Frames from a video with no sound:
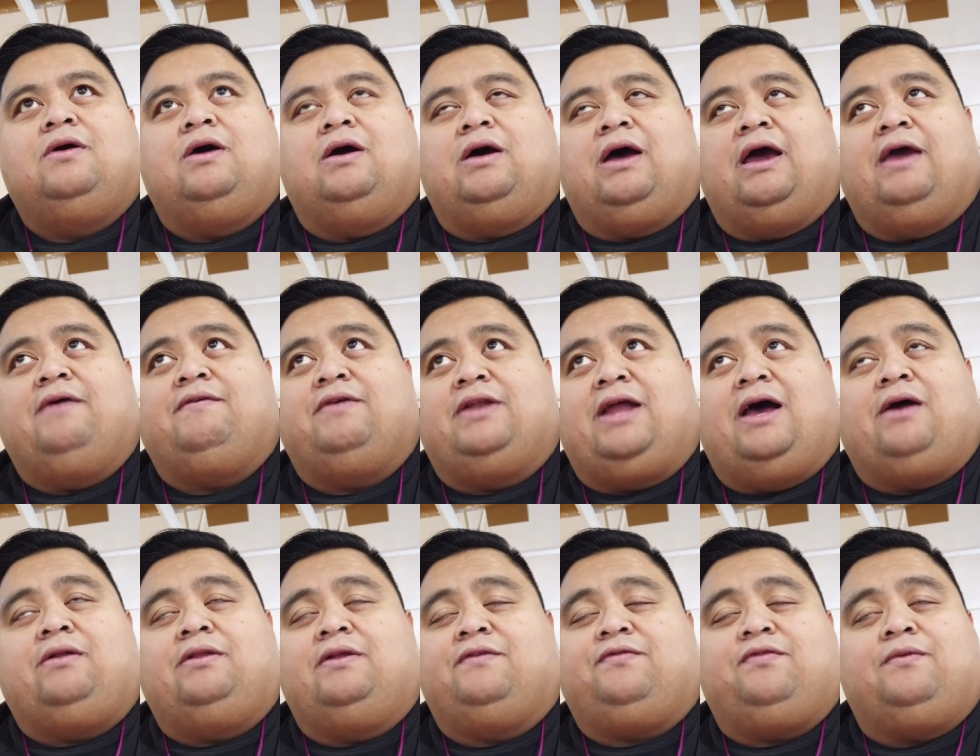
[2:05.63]
Uh, I have an
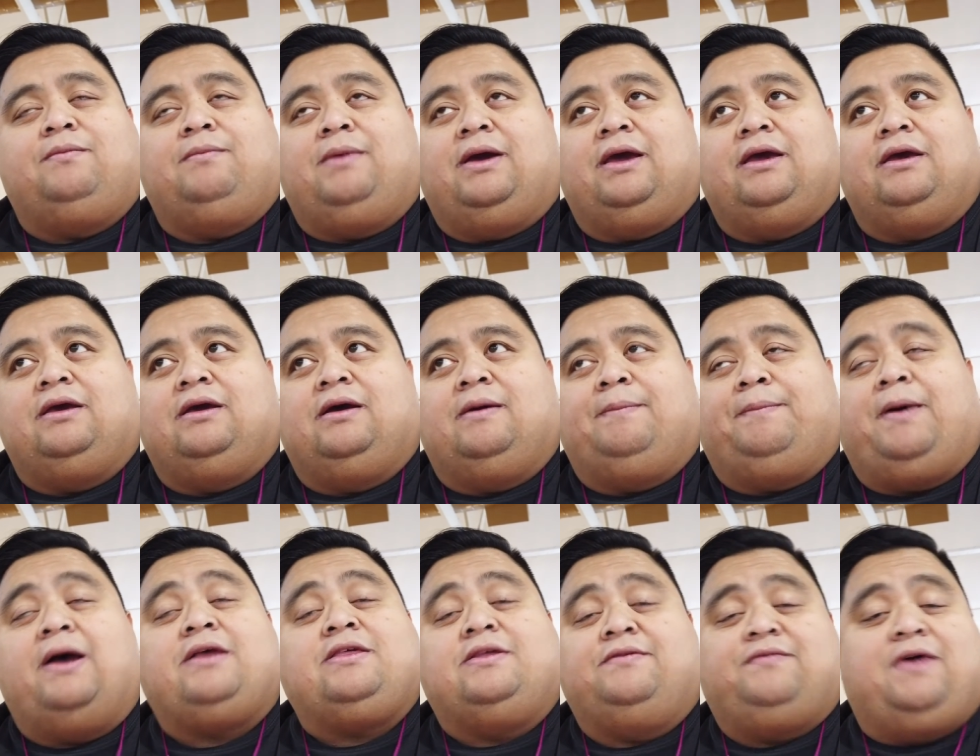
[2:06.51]
outlet for my
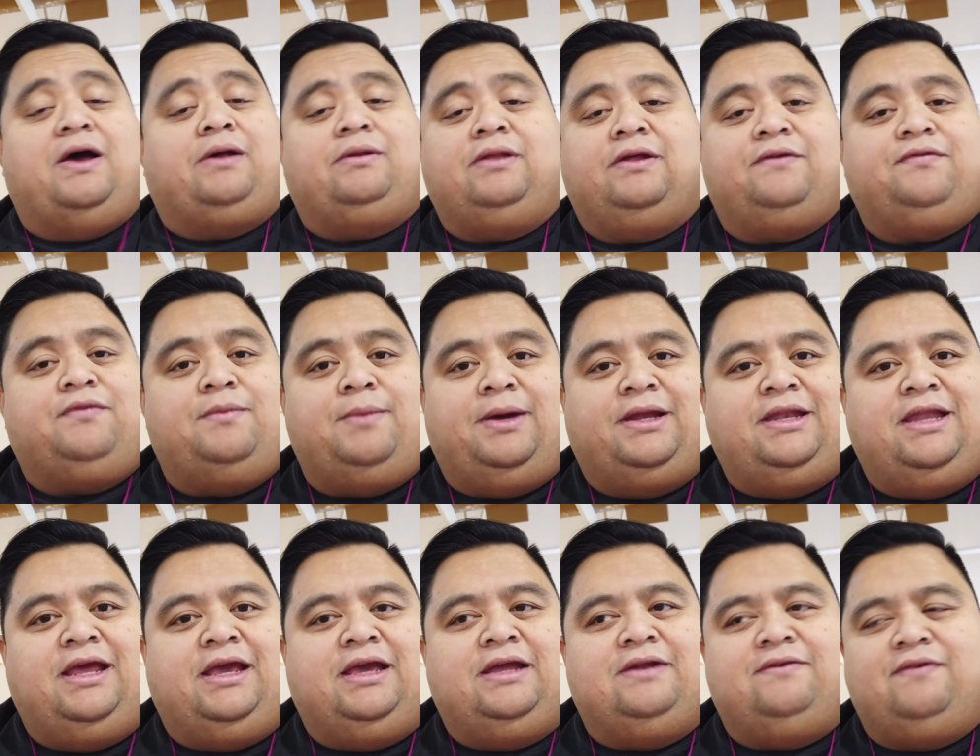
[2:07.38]
positive outlet for my
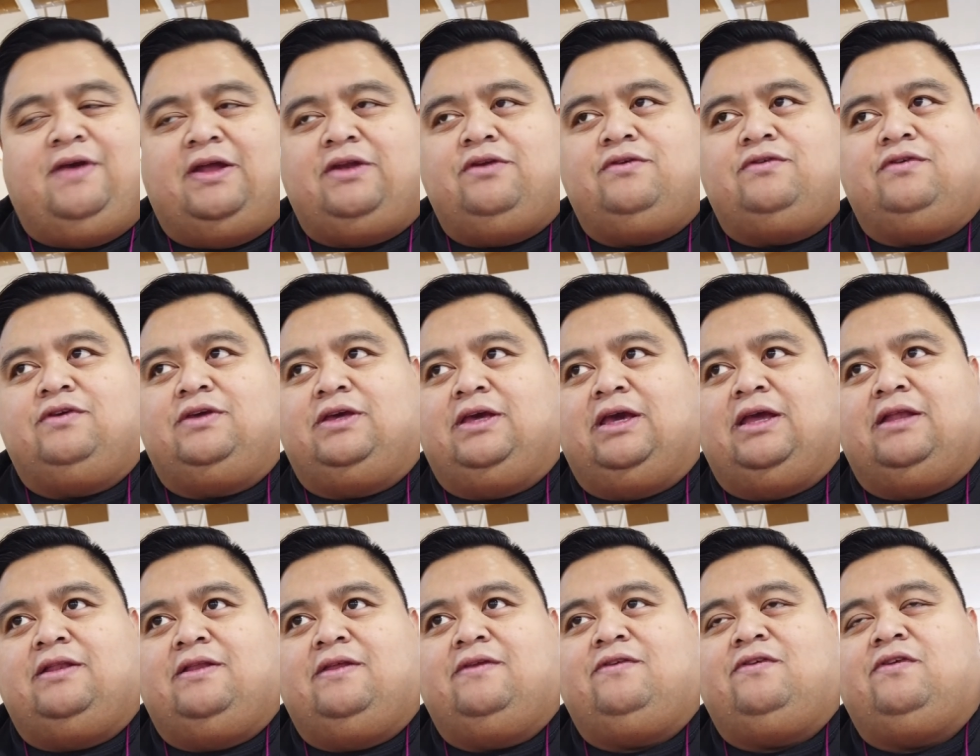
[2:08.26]
negative
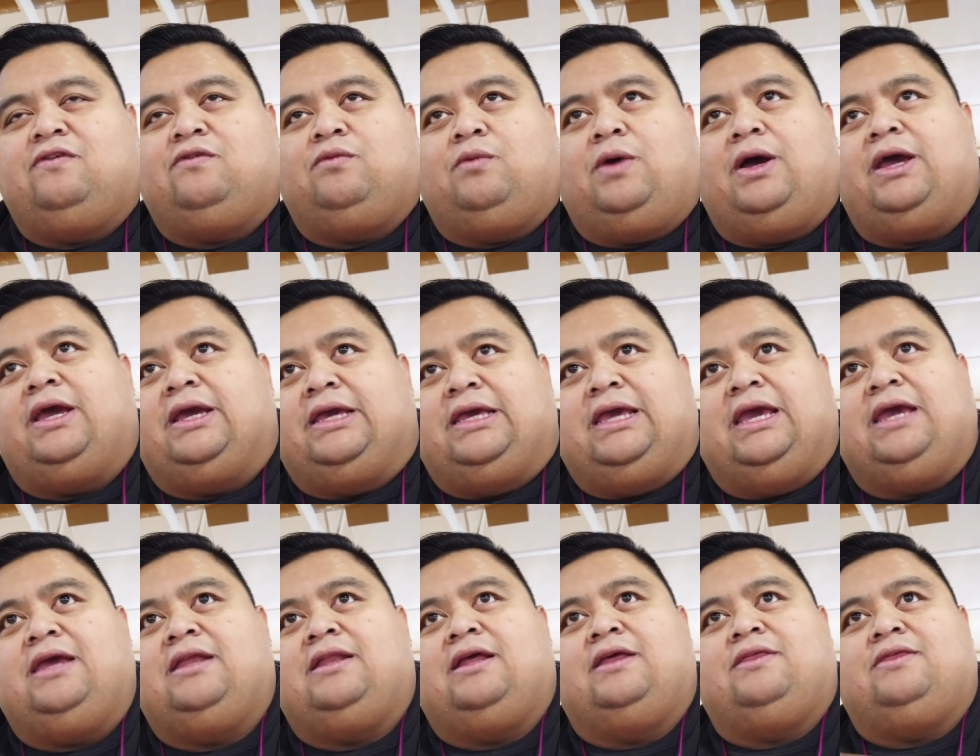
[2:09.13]
energy, and this is why
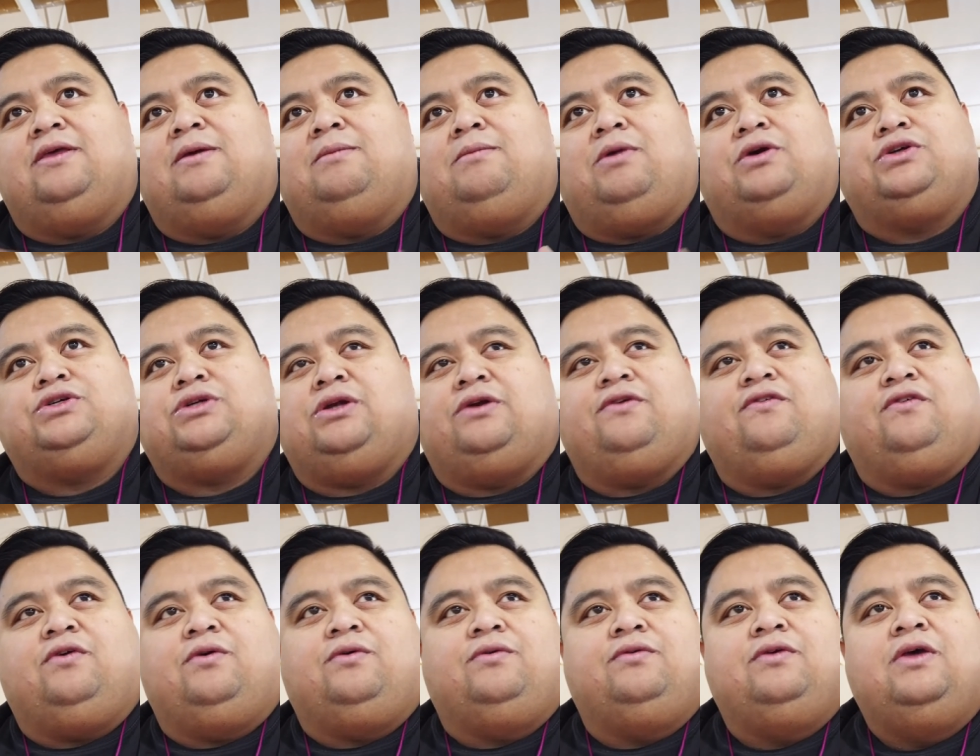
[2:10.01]
again I think martial
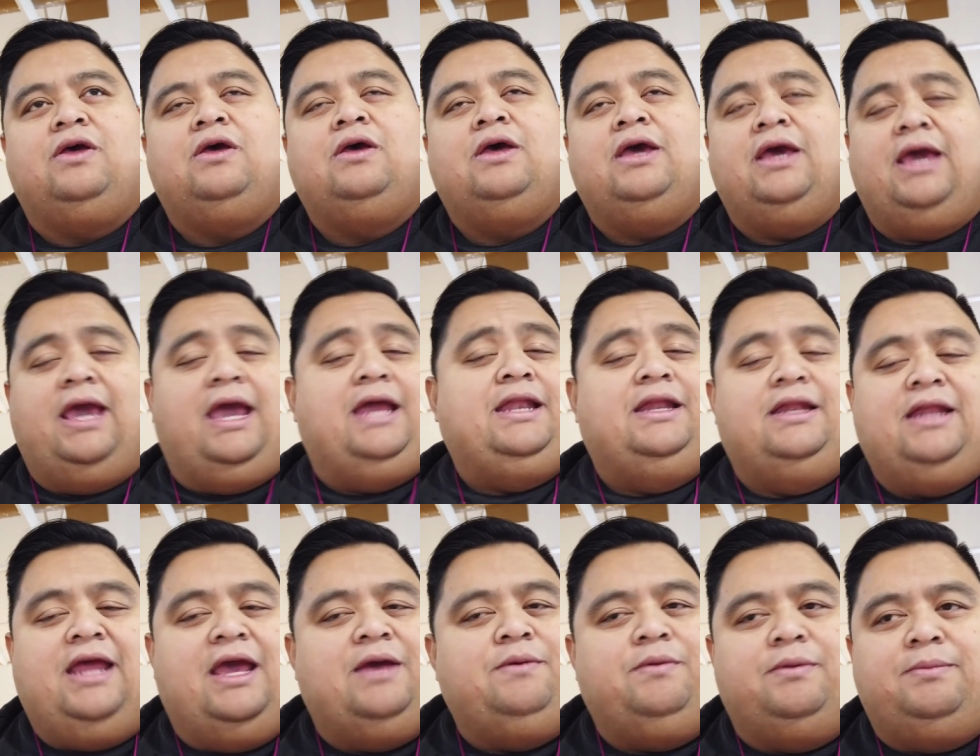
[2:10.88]
arts go hand
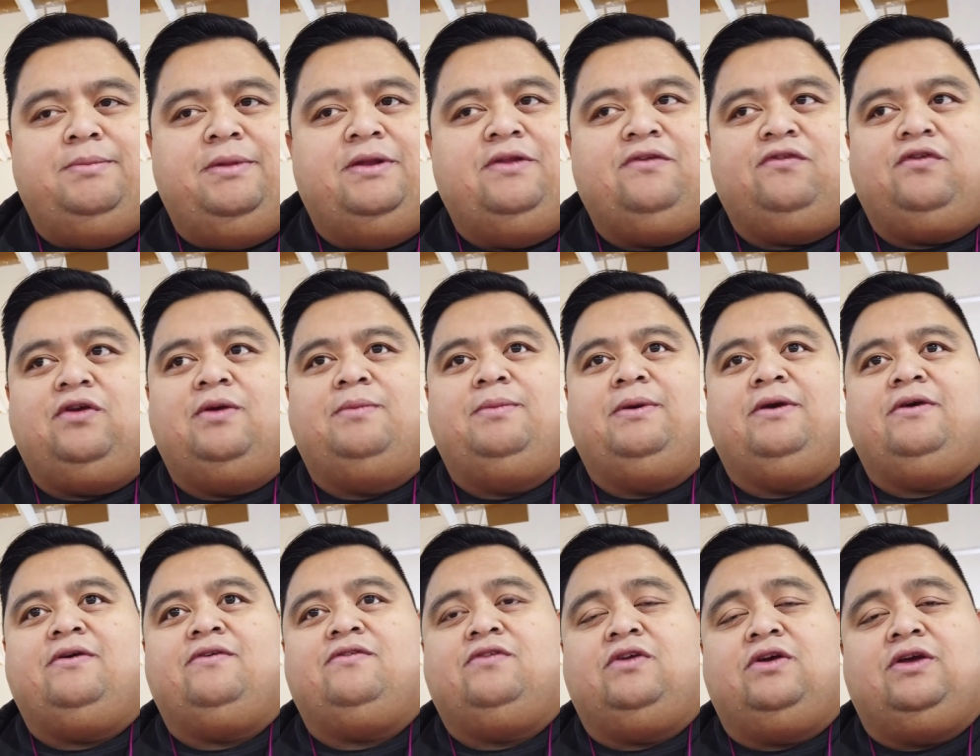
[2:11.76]
in hand with ministry
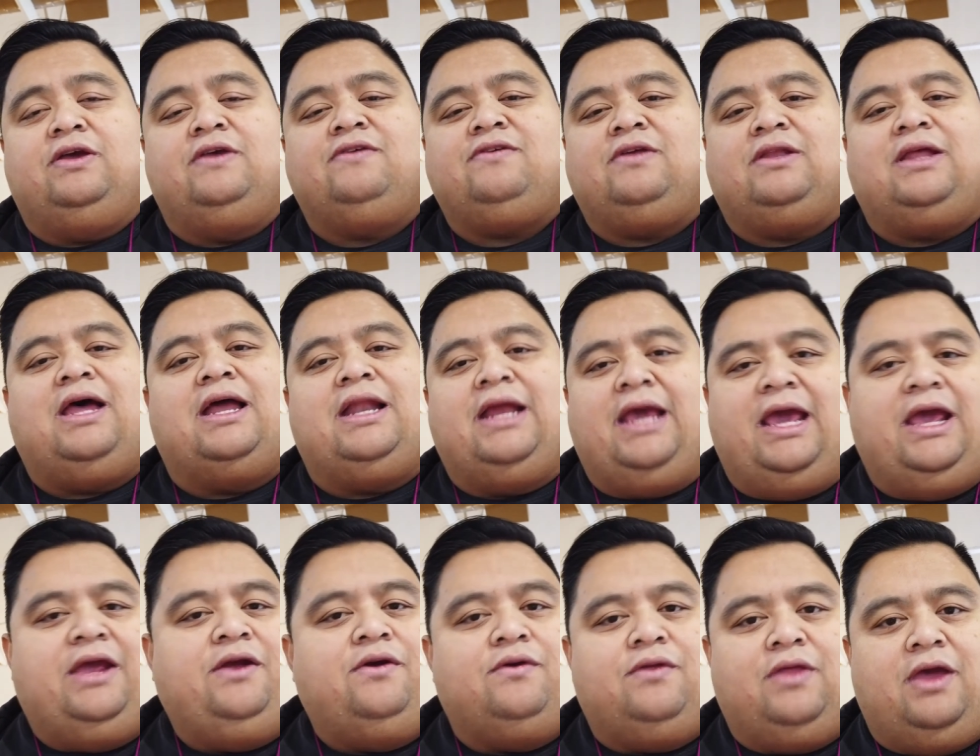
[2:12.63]
because there is a lot of
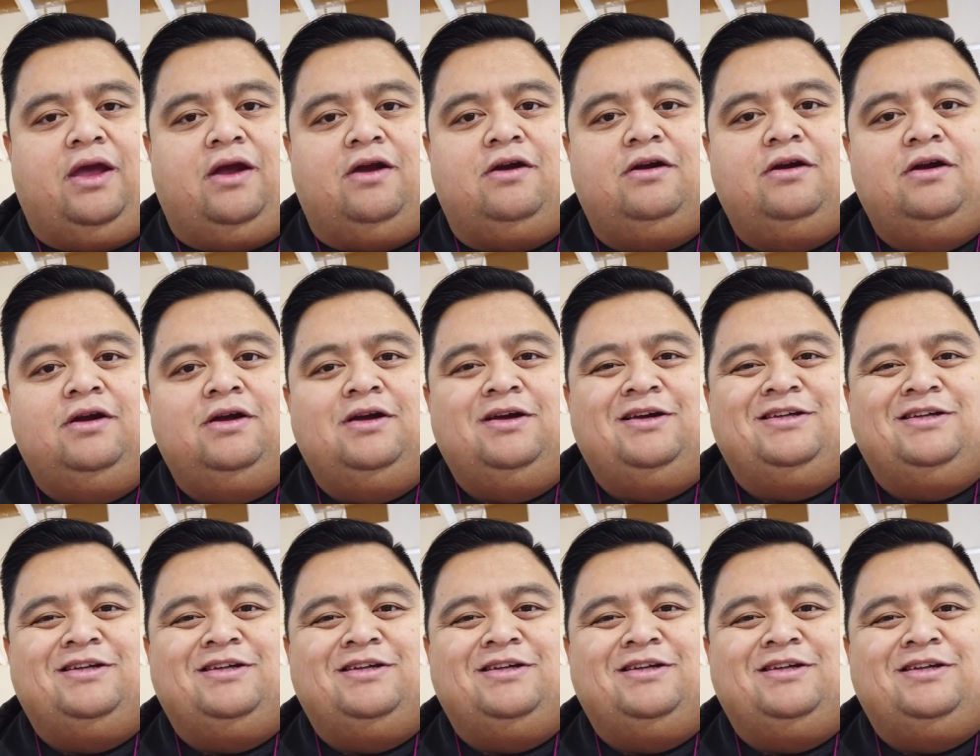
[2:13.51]
anger there.